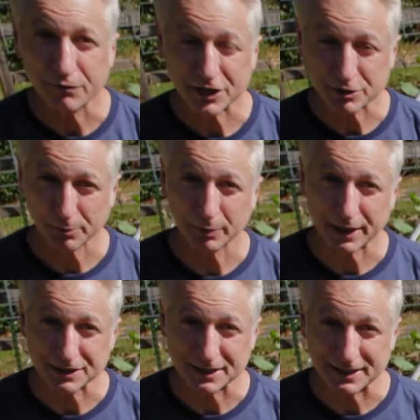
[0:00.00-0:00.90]
vegetable
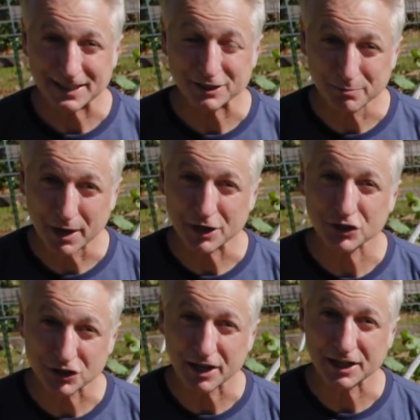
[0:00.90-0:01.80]
plants need as much
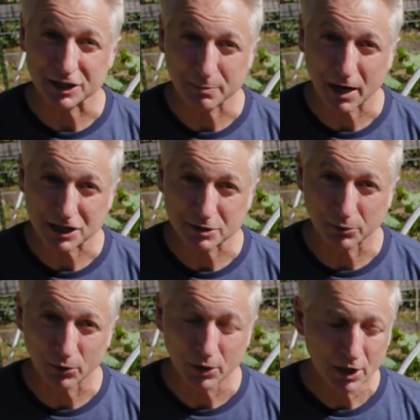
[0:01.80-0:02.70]
sun as
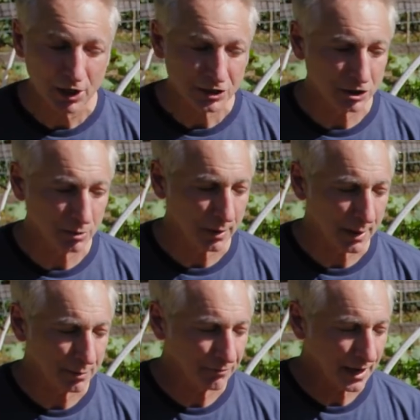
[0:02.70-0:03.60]
possible, so by
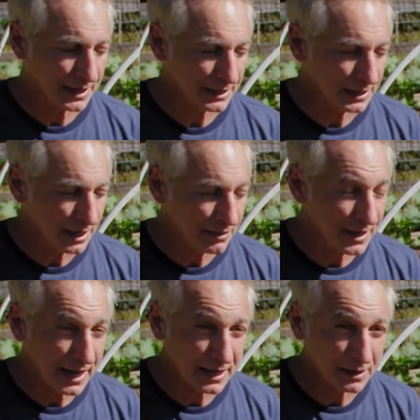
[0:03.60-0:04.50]
providing
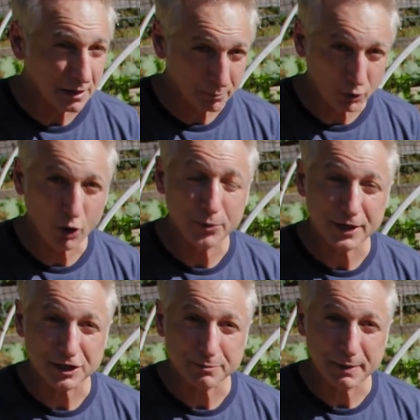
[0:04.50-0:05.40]
that
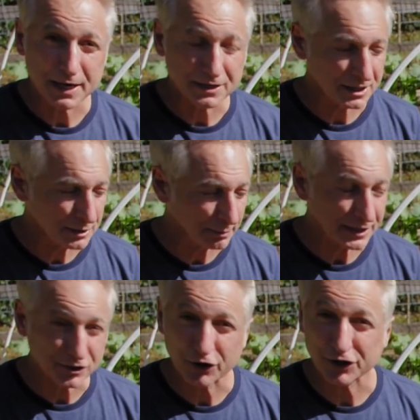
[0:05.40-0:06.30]
appropriate space, these
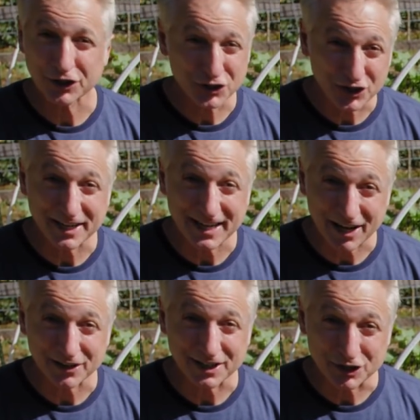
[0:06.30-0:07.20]
plants aren't going to shade
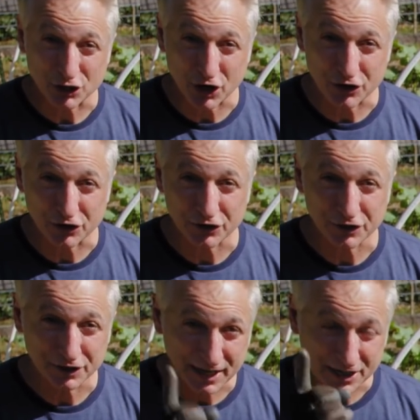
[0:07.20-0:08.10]
out each other,
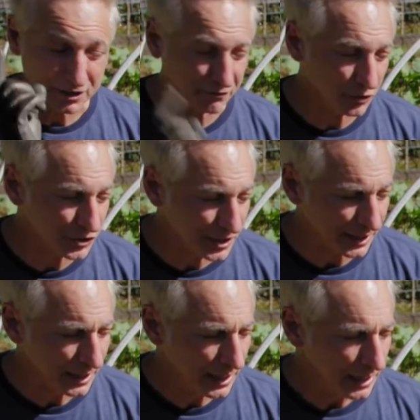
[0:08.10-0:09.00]
and that's the first
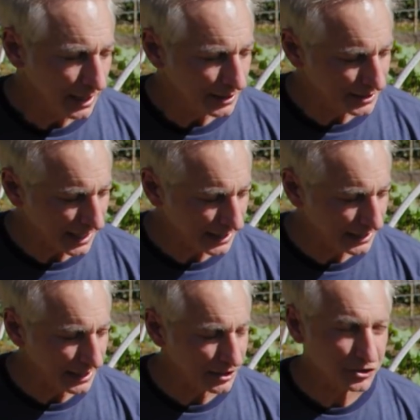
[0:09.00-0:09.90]
thing. The
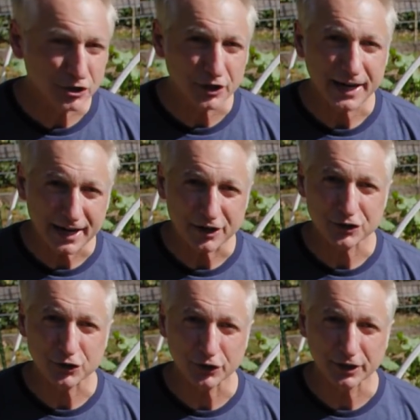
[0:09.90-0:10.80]
second is good air
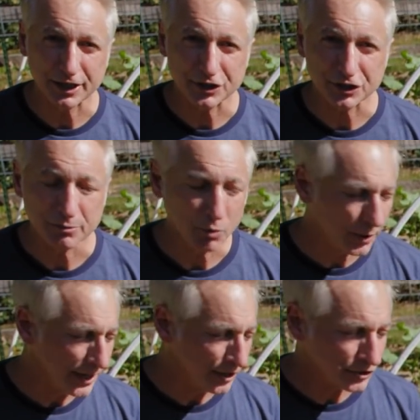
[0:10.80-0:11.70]
circulation. The more
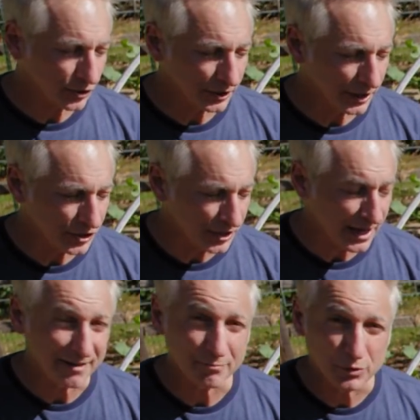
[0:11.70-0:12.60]
air circulation you
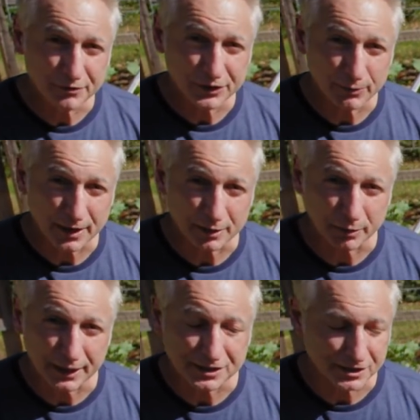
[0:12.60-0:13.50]
have moving around the
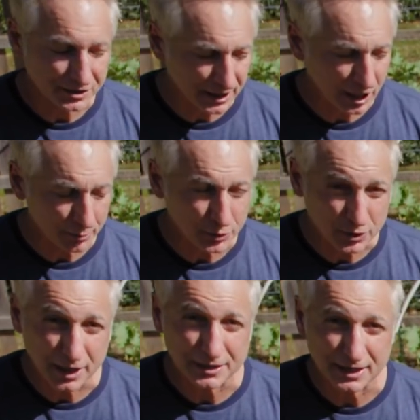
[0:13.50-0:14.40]
plants is going to help you
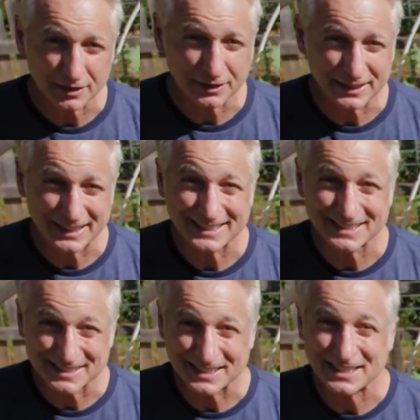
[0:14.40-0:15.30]
cut down on any
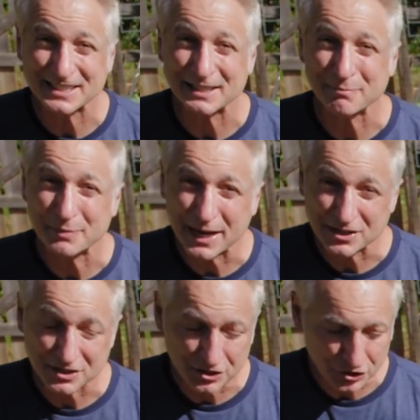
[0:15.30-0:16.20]
disease and
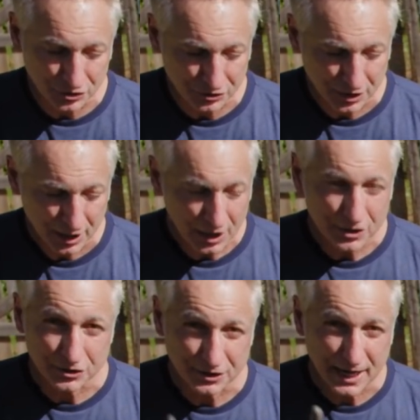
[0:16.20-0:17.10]
pest issues.
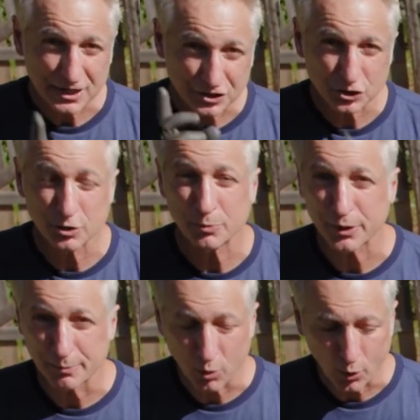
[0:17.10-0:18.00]
So that's super
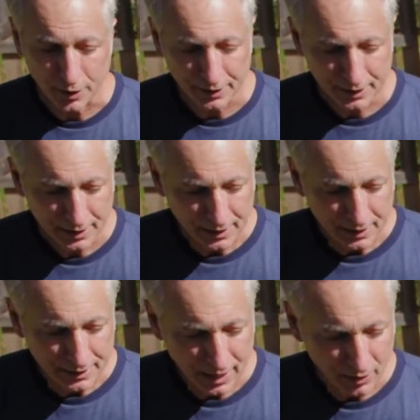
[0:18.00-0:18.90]
important.
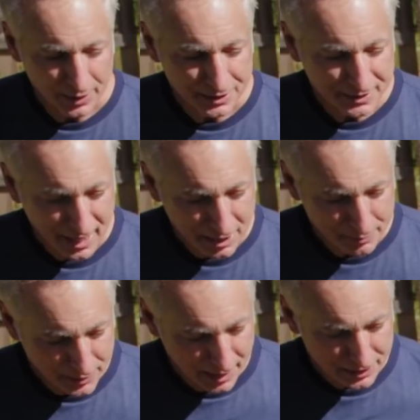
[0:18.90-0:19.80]
Now, it's
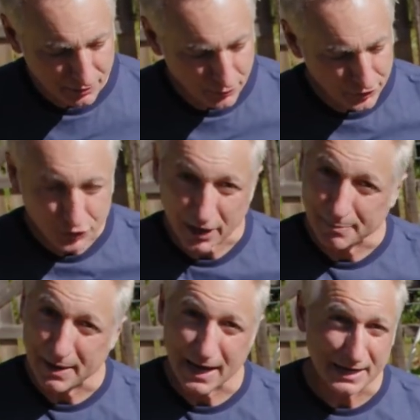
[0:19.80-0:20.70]
counterproductive when you try to
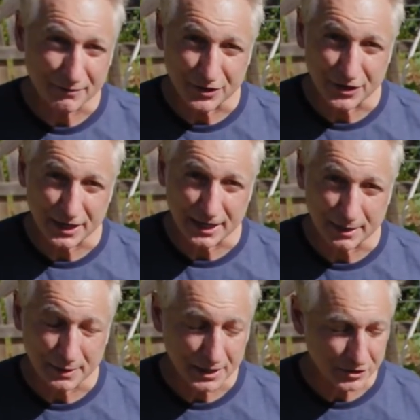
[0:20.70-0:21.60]
pack everything
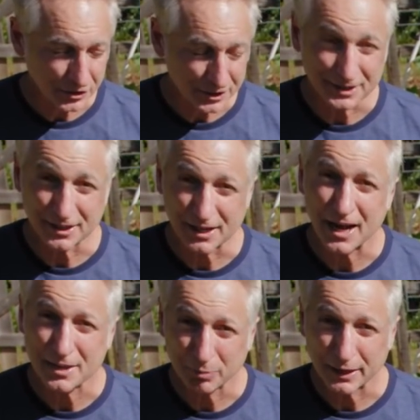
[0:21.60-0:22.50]
in because you're going to
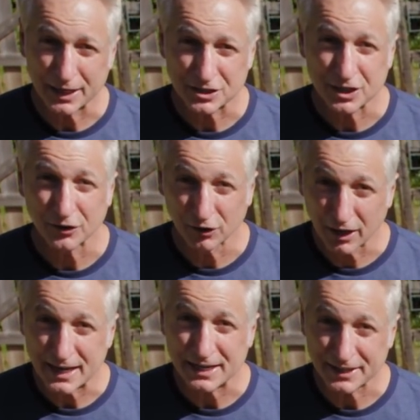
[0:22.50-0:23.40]
deny the plants the
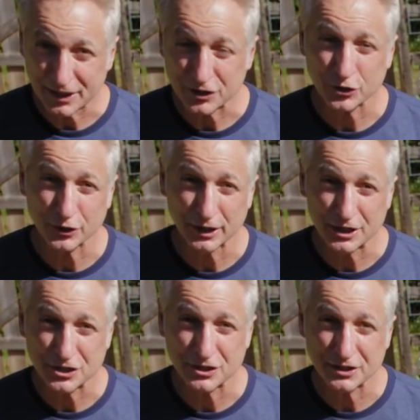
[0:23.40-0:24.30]
light and the air
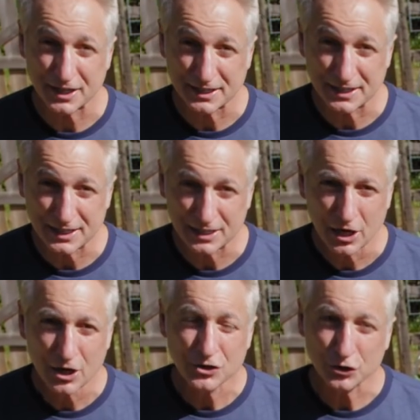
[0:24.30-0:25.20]
circulation that they need.
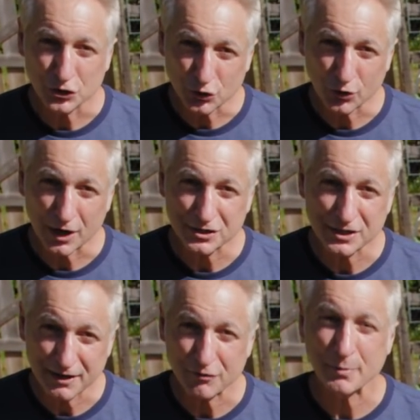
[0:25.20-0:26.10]
So trust
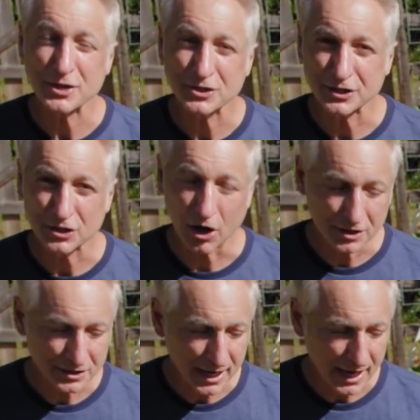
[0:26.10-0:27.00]
the information that's on
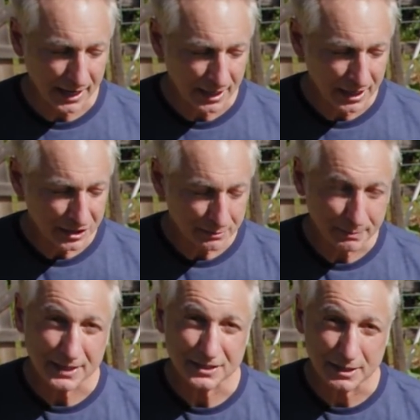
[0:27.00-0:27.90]
the tag,
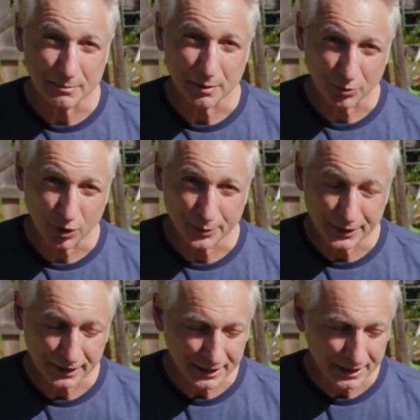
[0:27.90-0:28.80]
space them
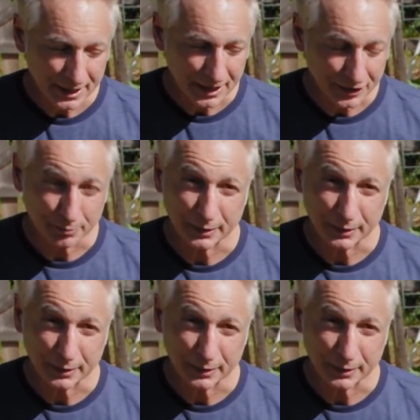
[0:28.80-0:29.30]
appropriately, and your